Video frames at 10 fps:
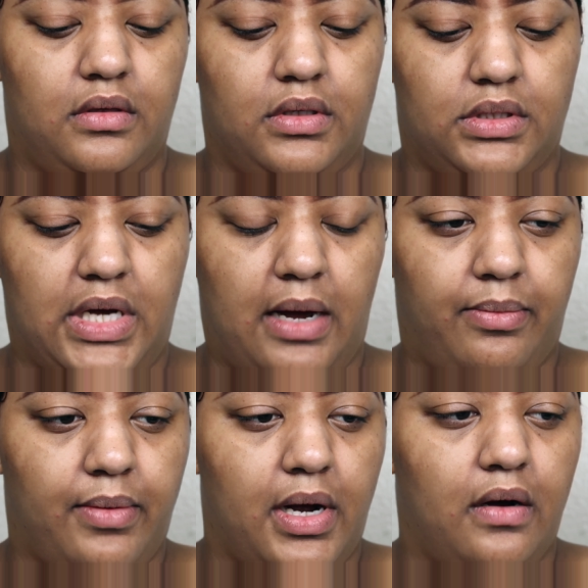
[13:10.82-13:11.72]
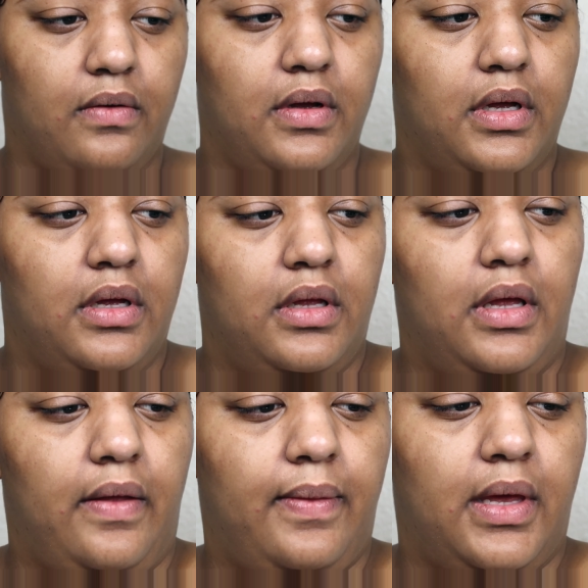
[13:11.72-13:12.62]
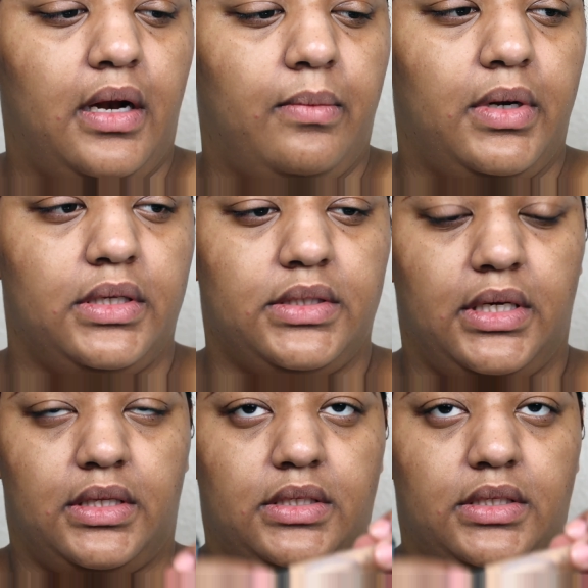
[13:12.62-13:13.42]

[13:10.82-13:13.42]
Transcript: the top brow. And then I'm going to take